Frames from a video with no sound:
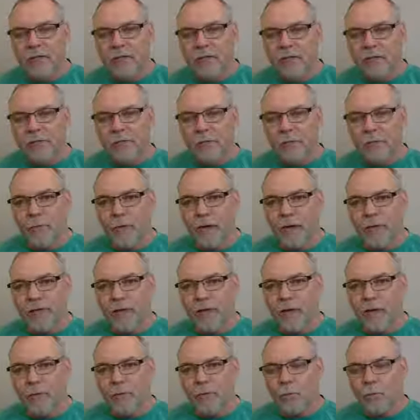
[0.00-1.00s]
If you write
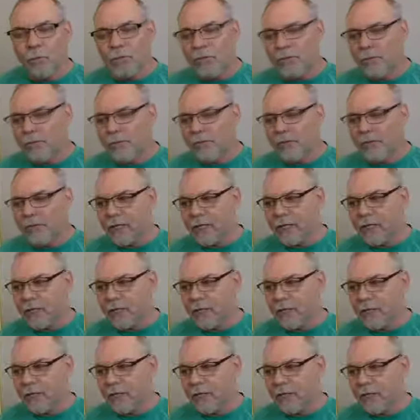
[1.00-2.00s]
down what you think
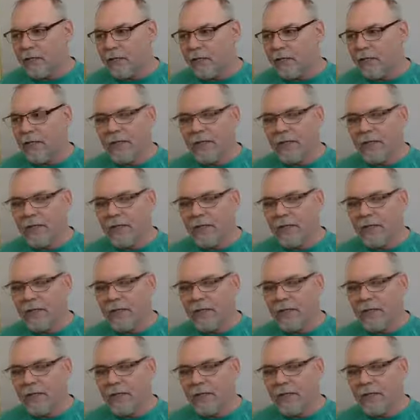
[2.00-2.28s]
have